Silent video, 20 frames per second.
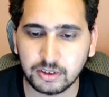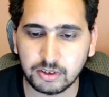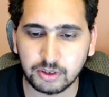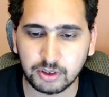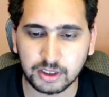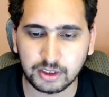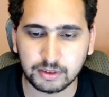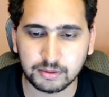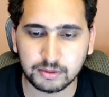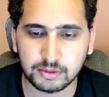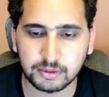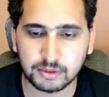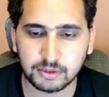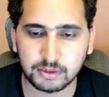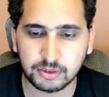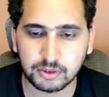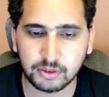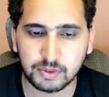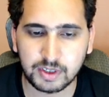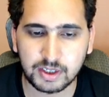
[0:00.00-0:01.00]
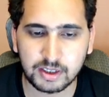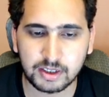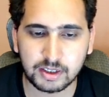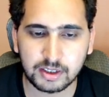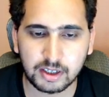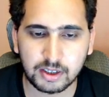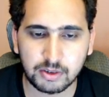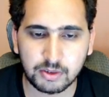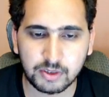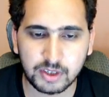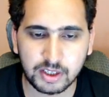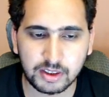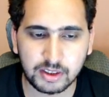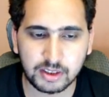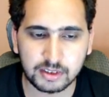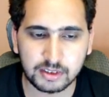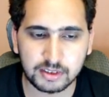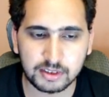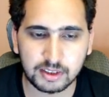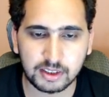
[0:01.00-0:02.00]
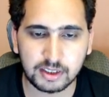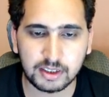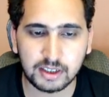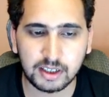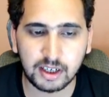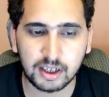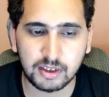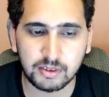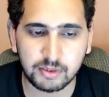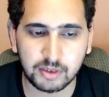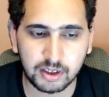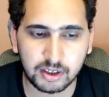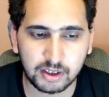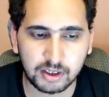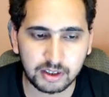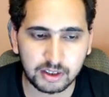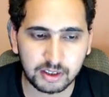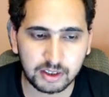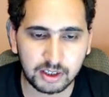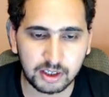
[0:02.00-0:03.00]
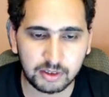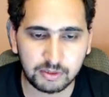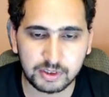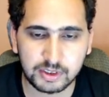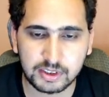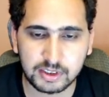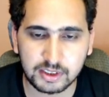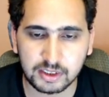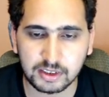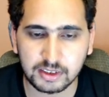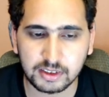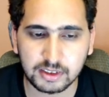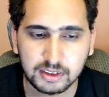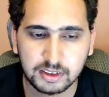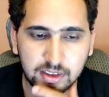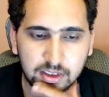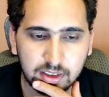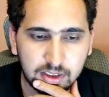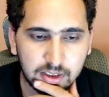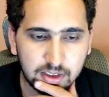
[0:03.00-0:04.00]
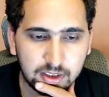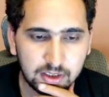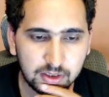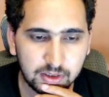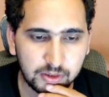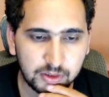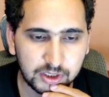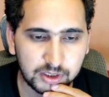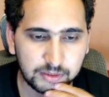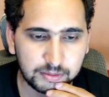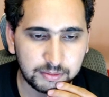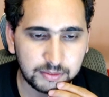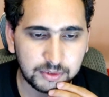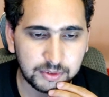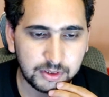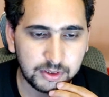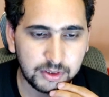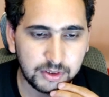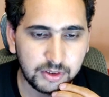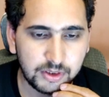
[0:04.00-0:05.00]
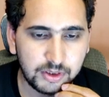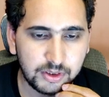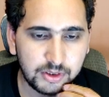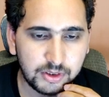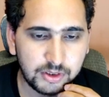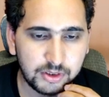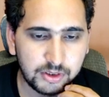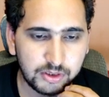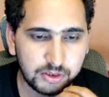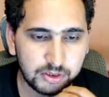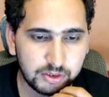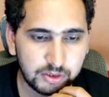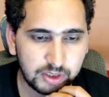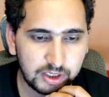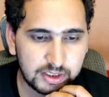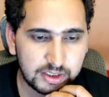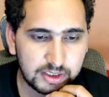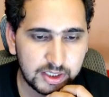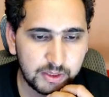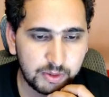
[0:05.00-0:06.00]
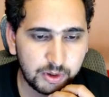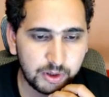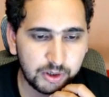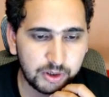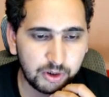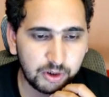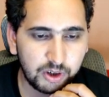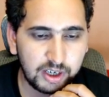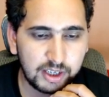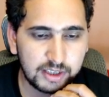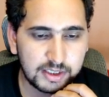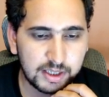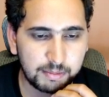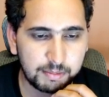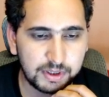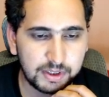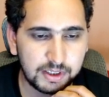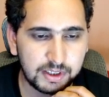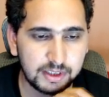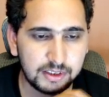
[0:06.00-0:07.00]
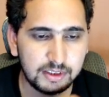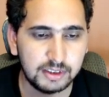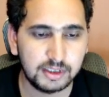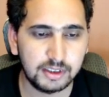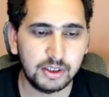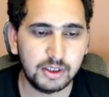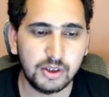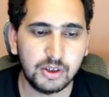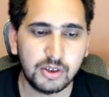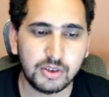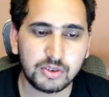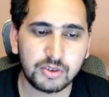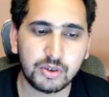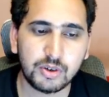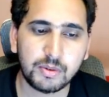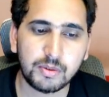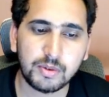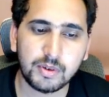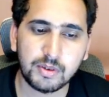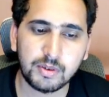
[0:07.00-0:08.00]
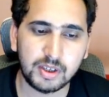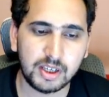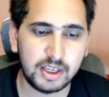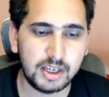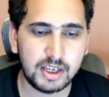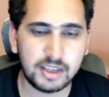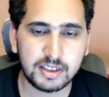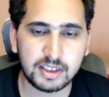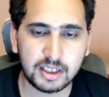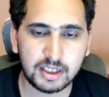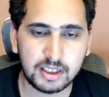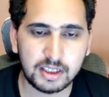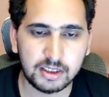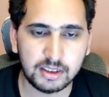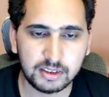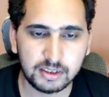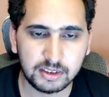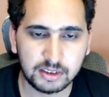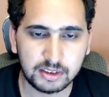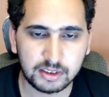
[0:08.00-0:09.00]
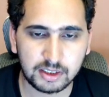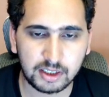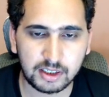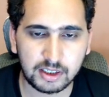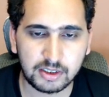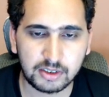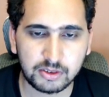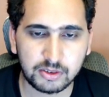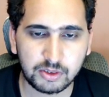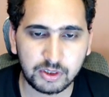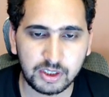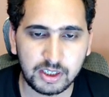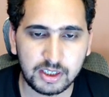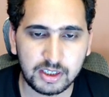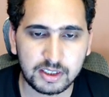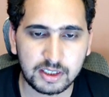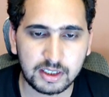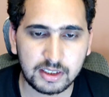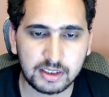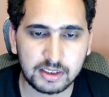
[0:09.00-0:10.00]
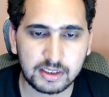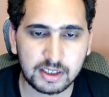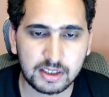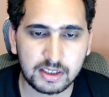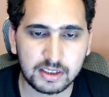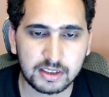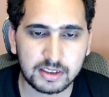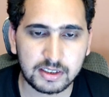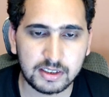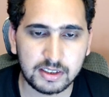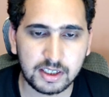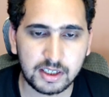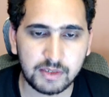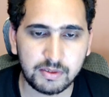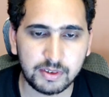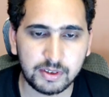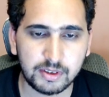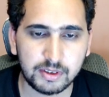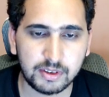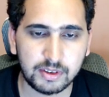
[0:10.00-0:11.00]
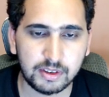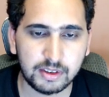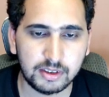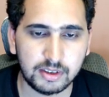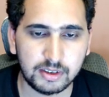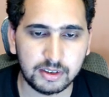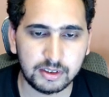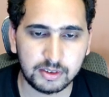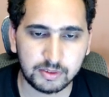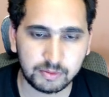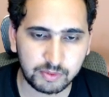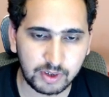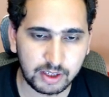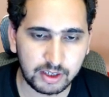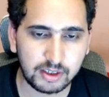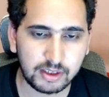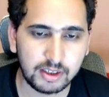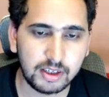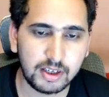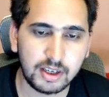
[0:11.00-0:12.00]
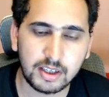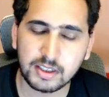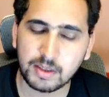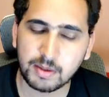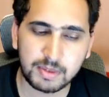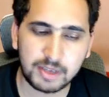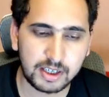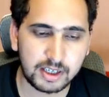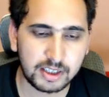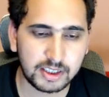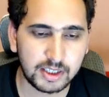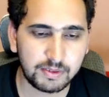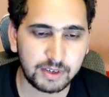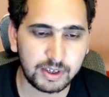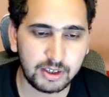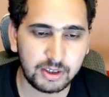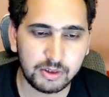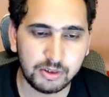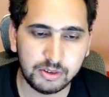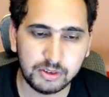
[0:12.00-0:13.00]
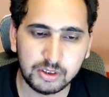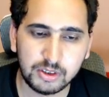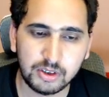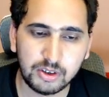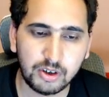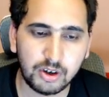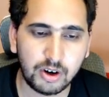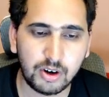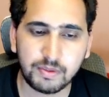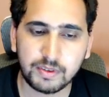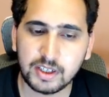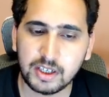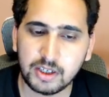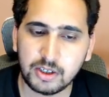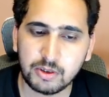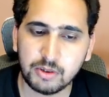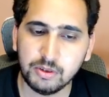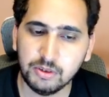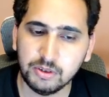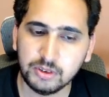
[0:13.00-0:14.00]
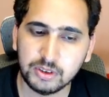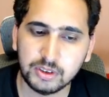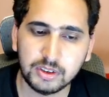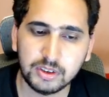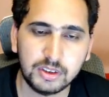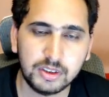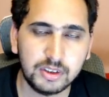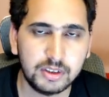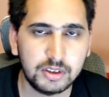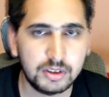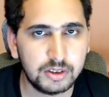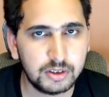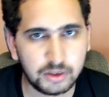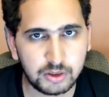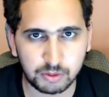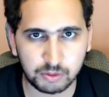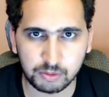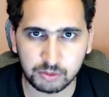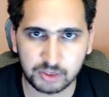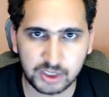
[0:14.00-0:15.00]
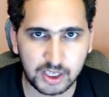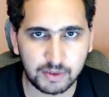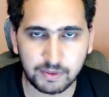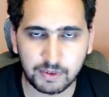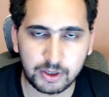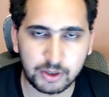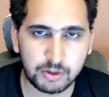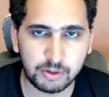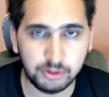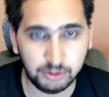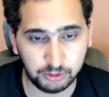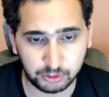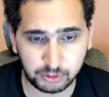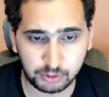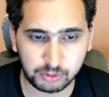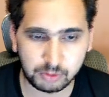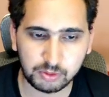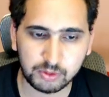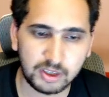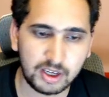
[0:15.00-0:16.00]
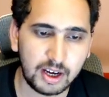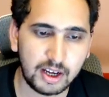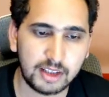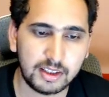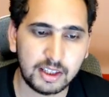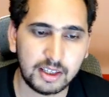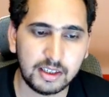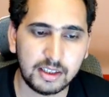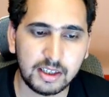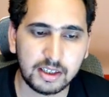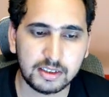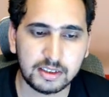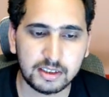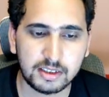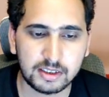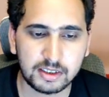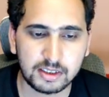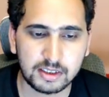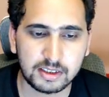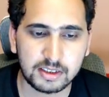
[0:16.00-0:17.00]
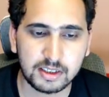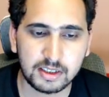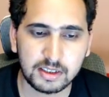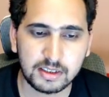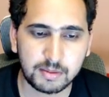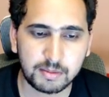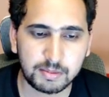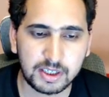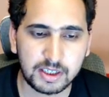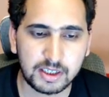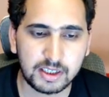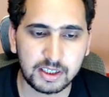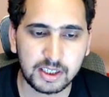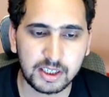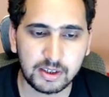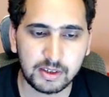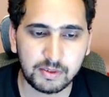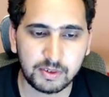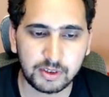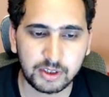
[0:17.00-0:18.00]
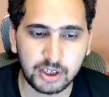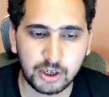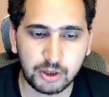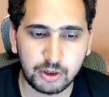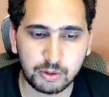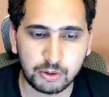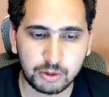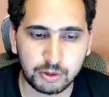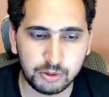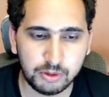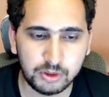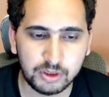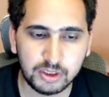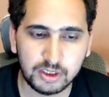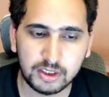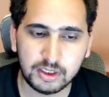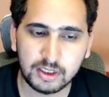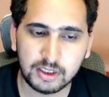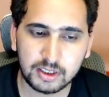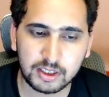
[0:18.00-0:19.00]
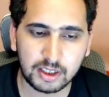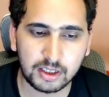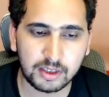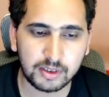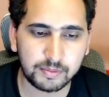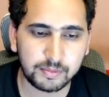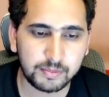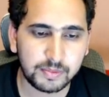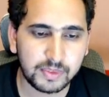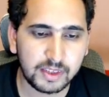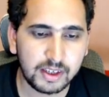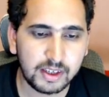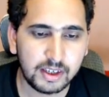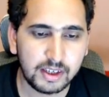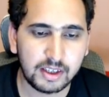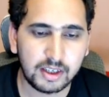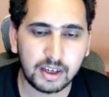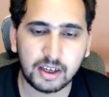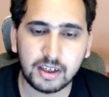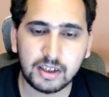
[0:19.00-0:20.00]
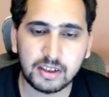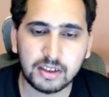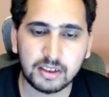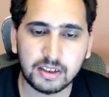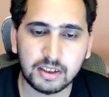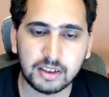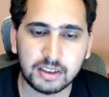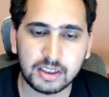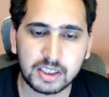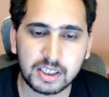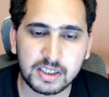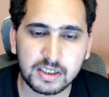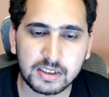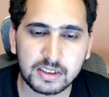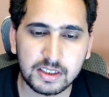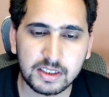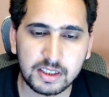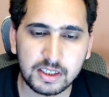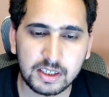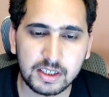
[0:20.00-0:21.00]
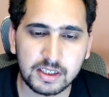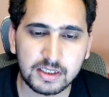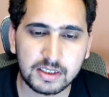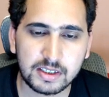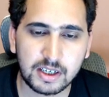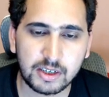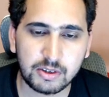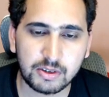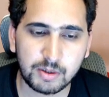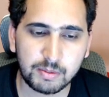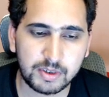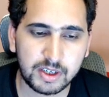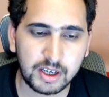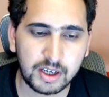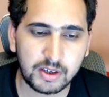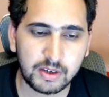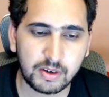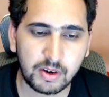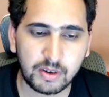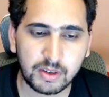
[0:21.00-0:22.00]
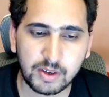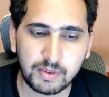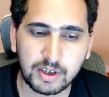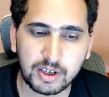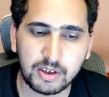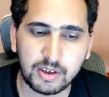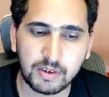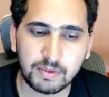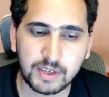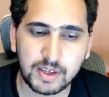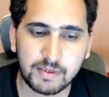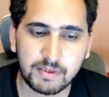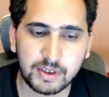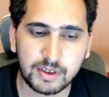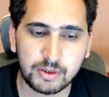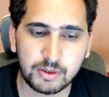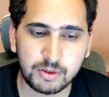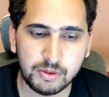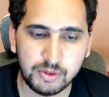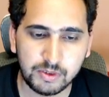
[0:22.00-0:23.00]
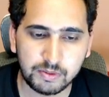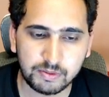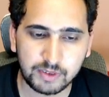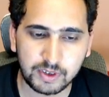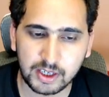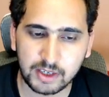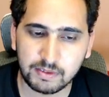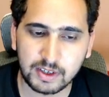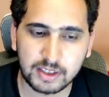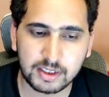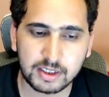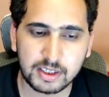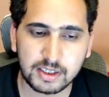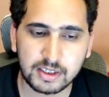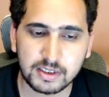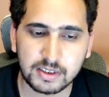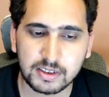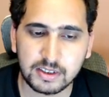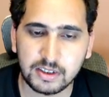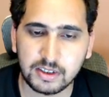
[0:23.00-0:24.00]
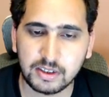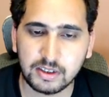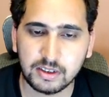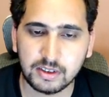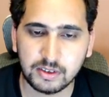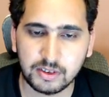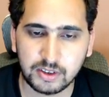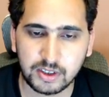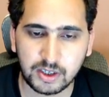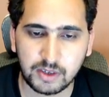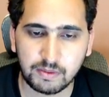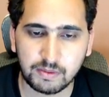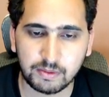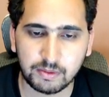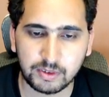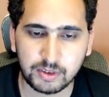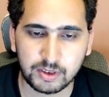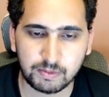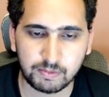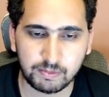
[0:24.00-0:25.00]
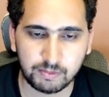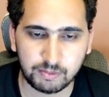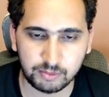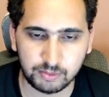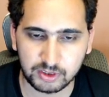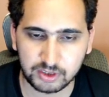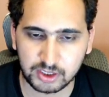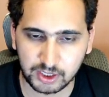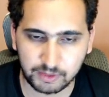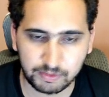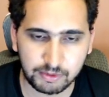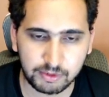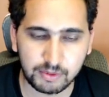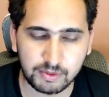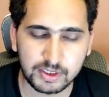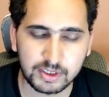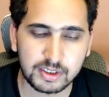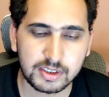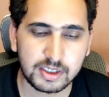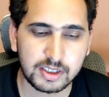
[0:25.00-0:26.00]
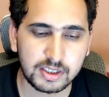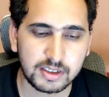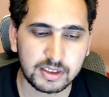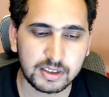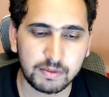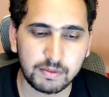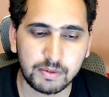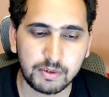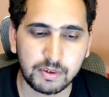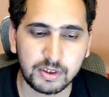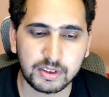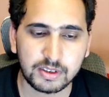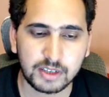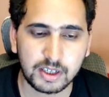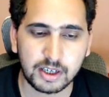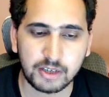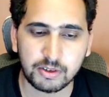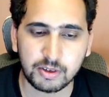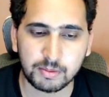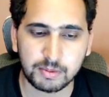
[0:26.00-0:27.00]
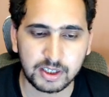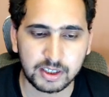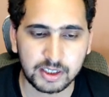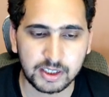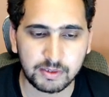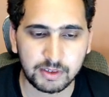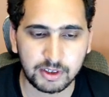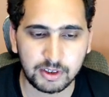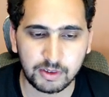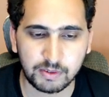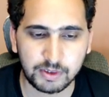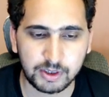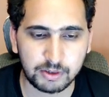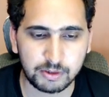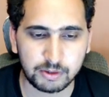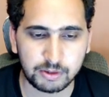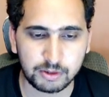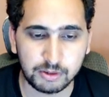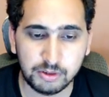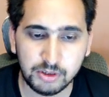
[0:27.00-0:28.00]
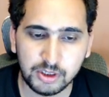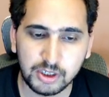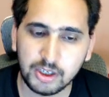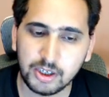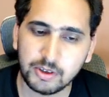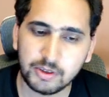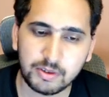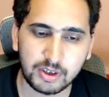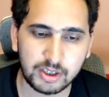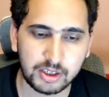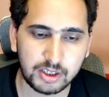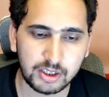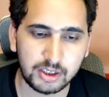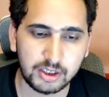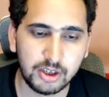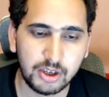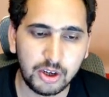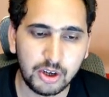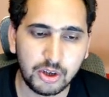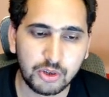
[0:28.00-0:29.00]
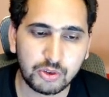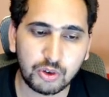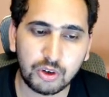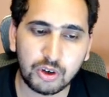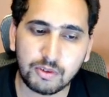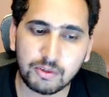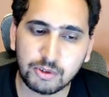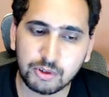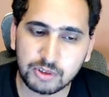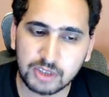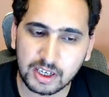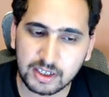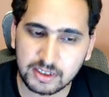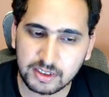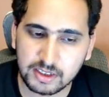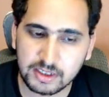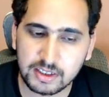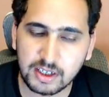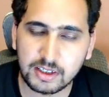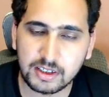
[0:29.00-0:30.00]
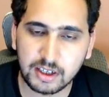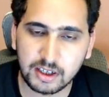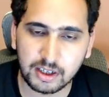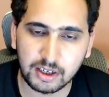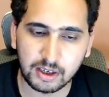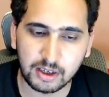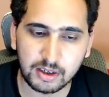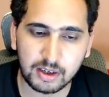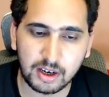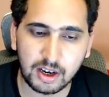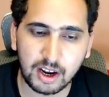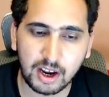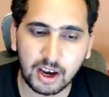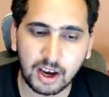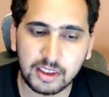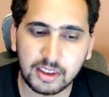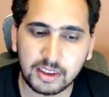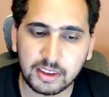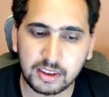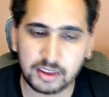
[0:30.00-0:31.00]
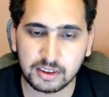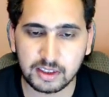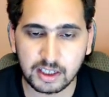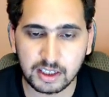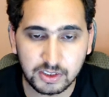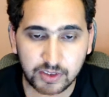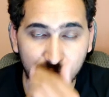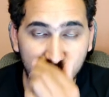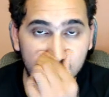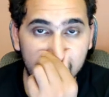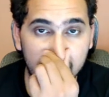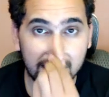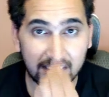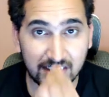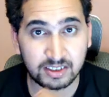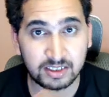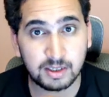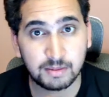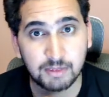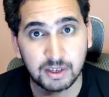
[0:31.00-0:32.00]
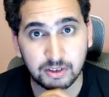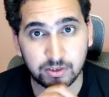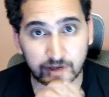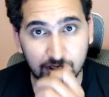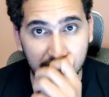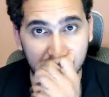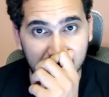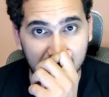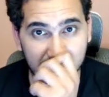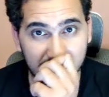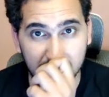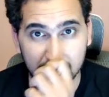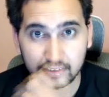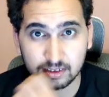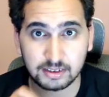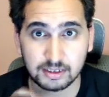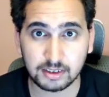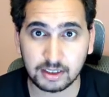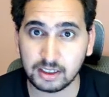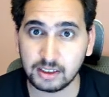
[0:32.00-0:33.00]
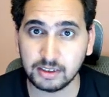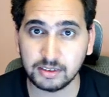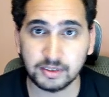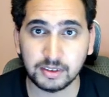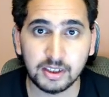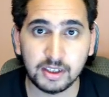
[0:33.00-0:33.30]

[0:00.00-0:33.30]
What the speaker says: Okay. So we are trying to run this, right? And we see. Okay. So let's see what all has happened here. So initially, right? So initially this transaction T1 is updating the value of key 1 to 2. And then the other transaction is updating key 2 to 10. Right? The transaction 3 is trying to update the value of key 1 to 5. And the transaction T4, which is transaction 4, is trying to update the value of key 2 to 20. So all of those actions are done. And that's when the system actually crashes, right?